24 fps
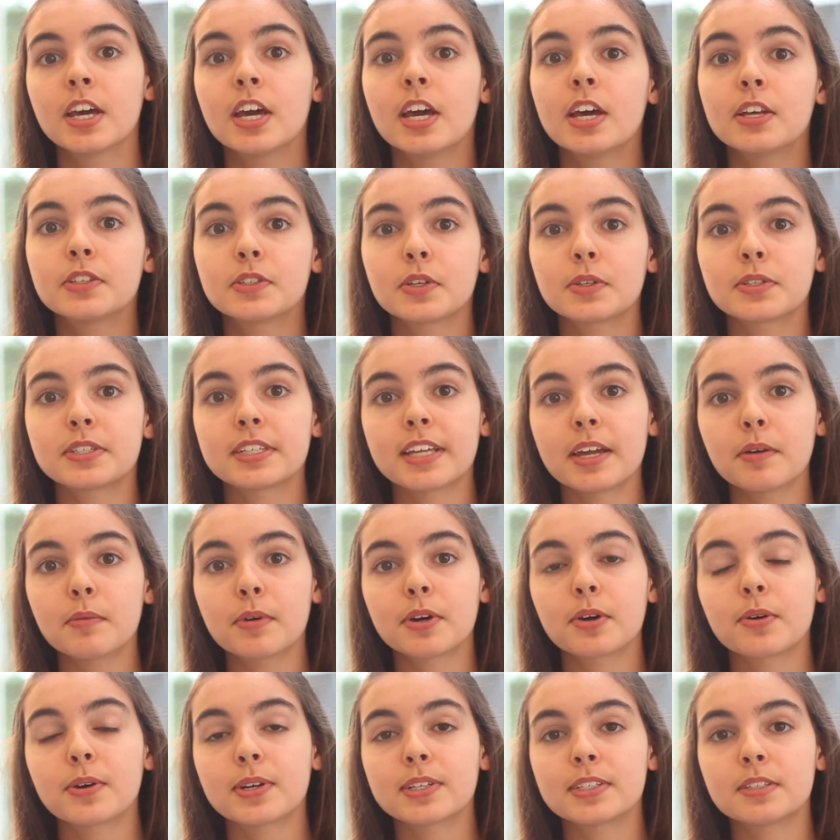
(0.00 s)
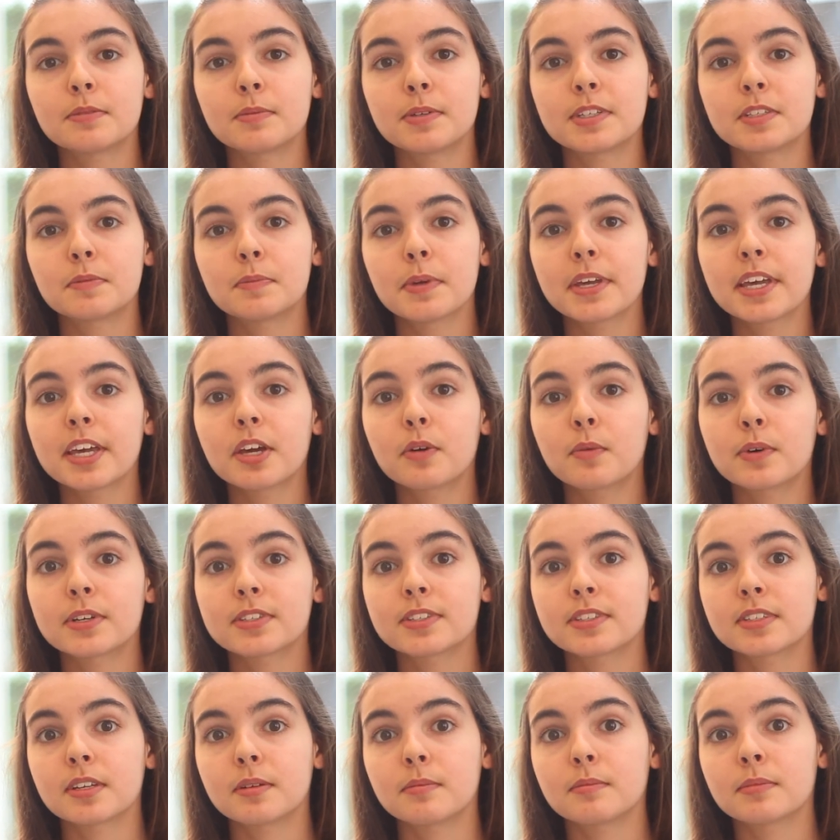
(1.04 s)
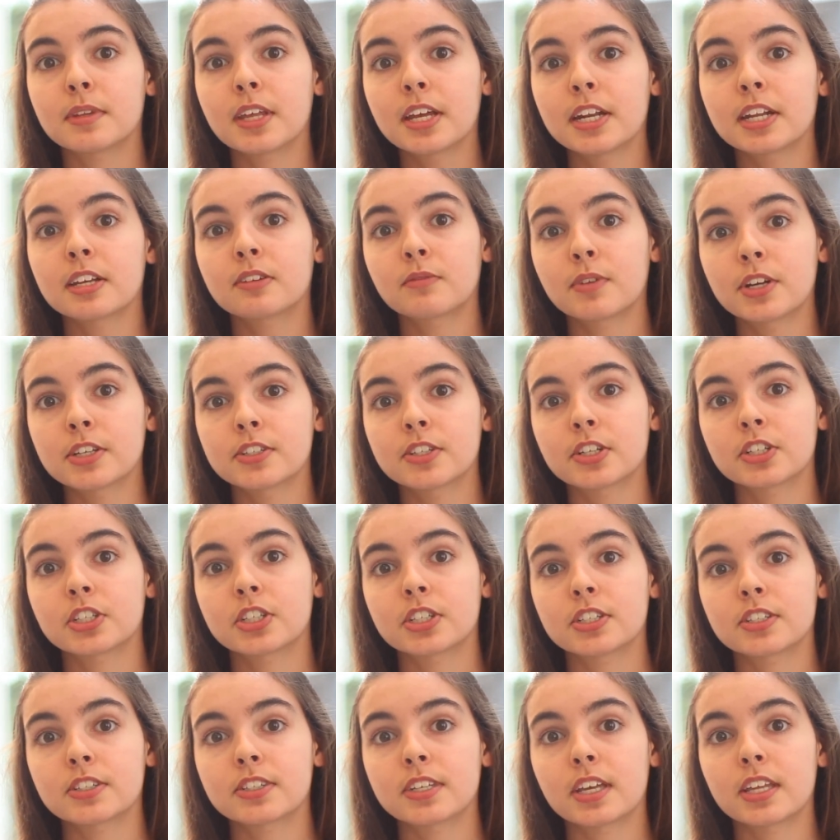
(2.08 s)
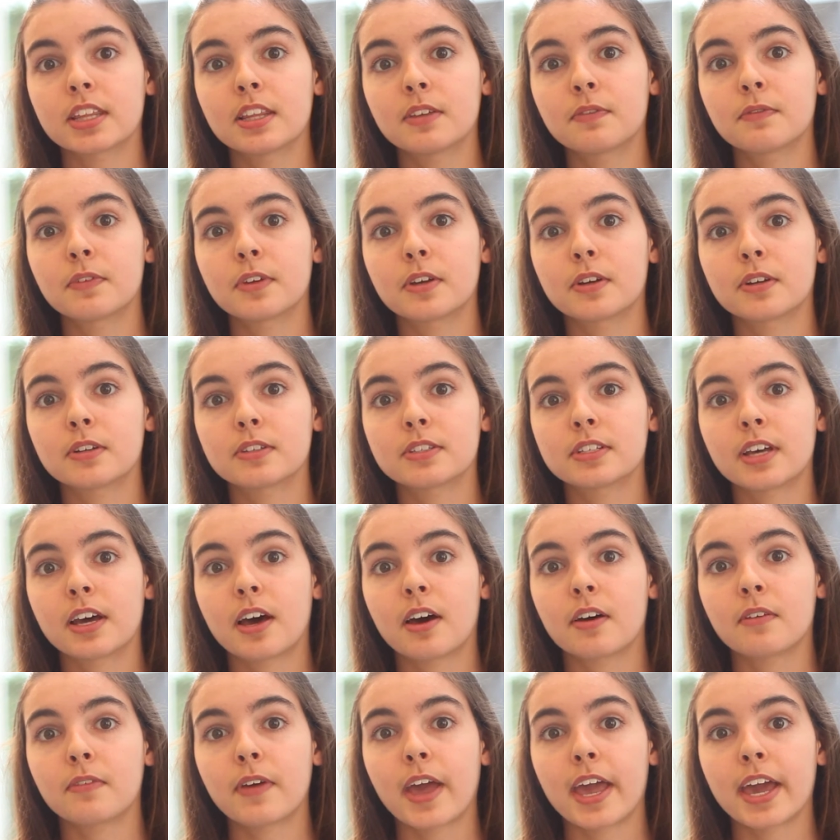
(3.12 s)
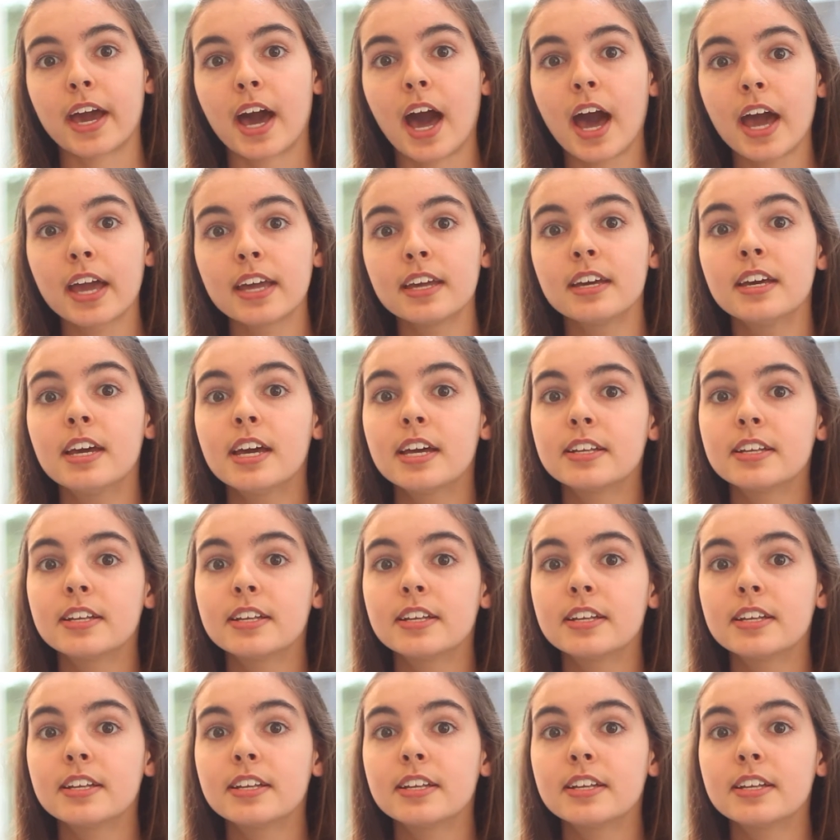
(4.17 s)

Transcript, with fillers: So today we're going to be speaking with some leading researchers in the field of AI